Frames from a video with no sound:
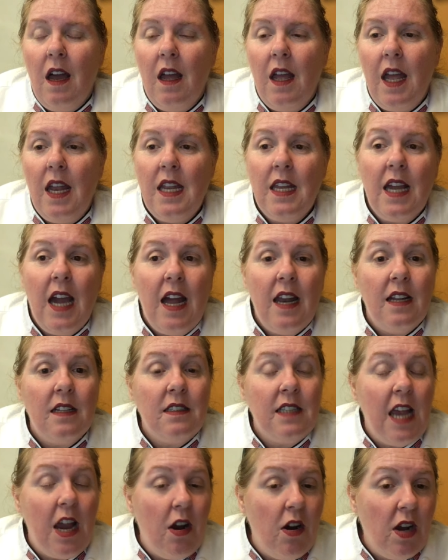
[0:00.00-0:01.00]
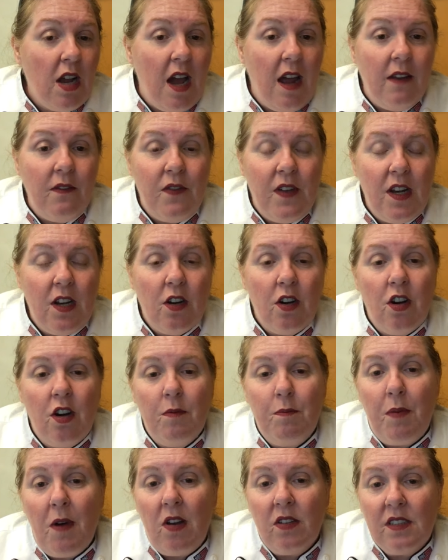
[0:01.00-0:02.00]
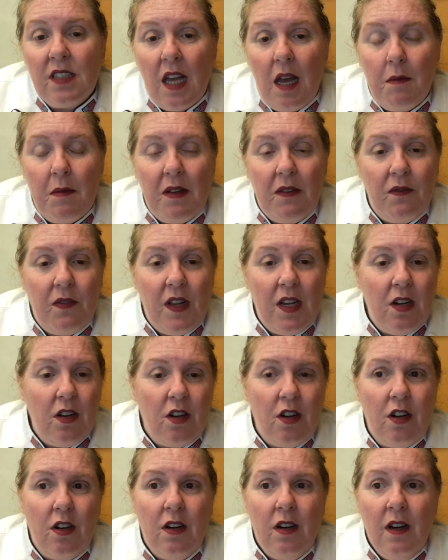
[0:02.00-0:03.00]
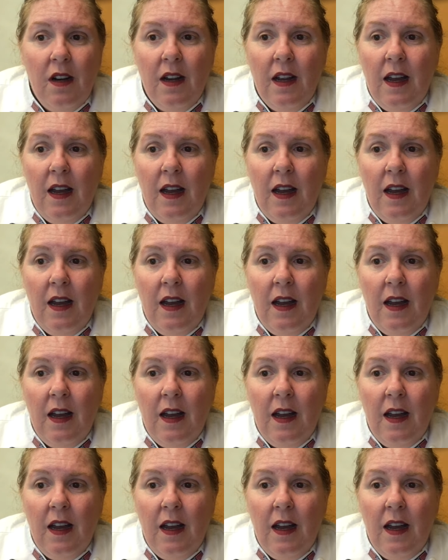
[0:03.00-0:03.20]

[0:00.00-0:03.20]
any kind of tarragon vinegar, balsamic vinegar,